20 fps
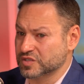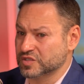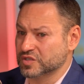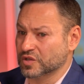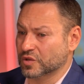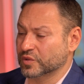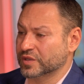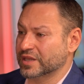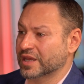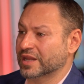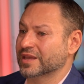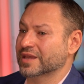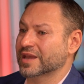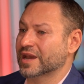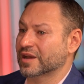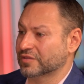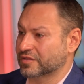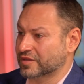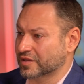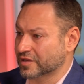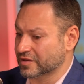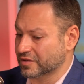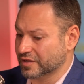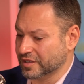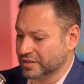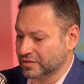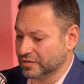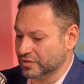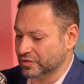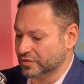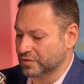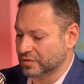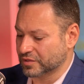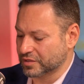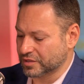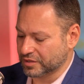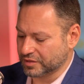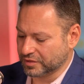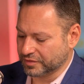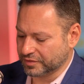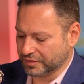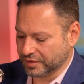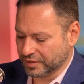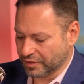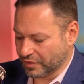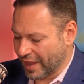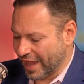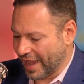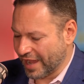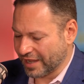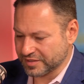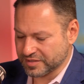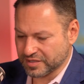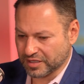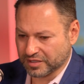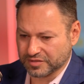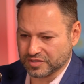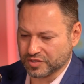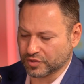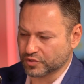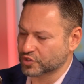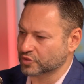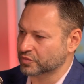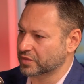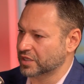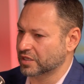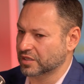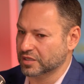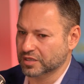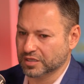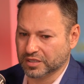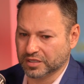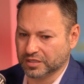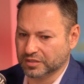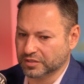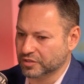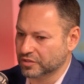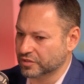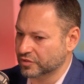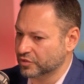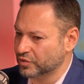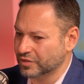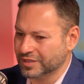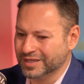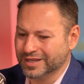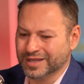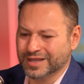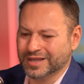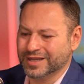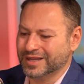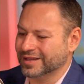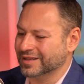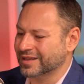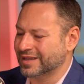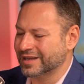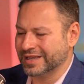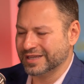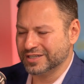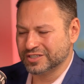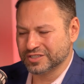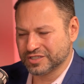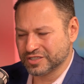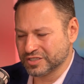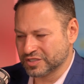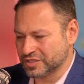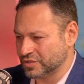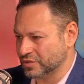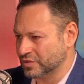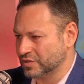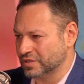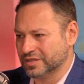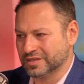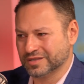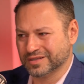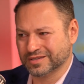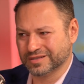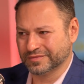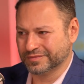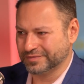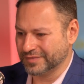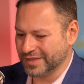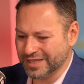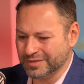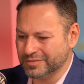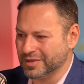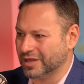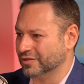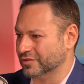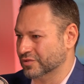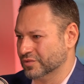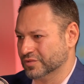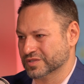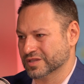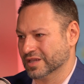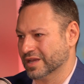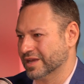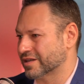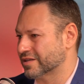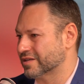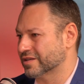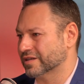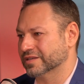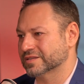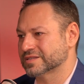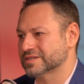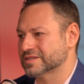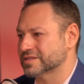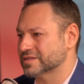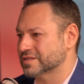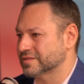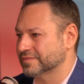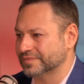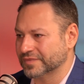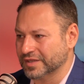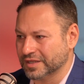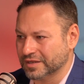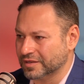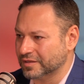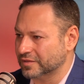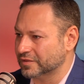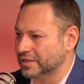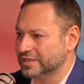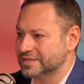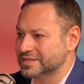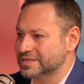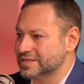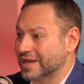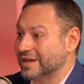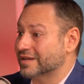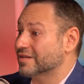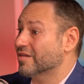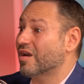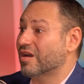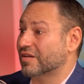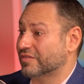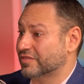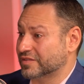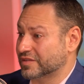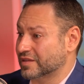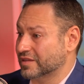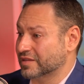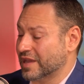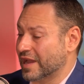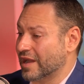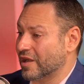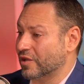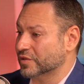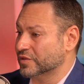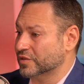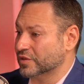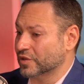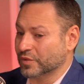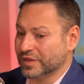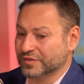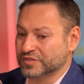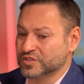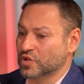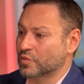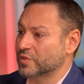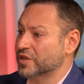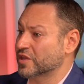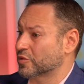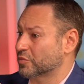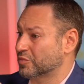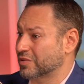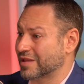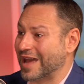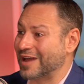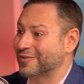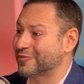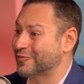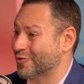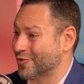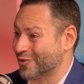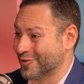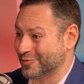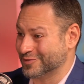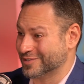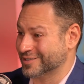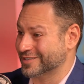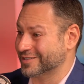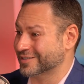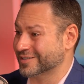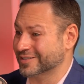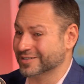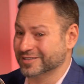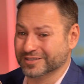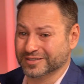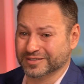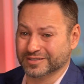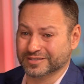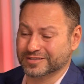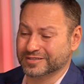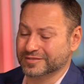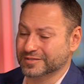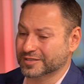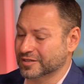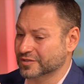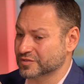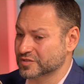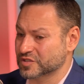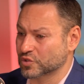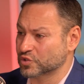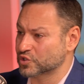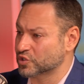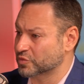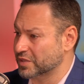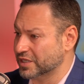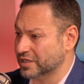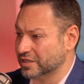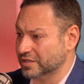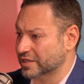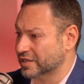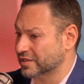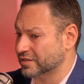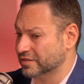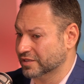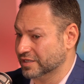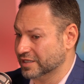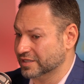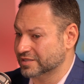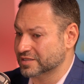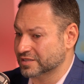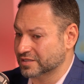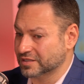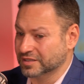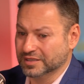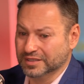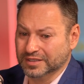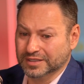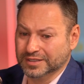And so getting out there in your ads on social media, and a lot of agents just do the email newsletter. It's not enough now. We have so many other platforms and the social media that you need to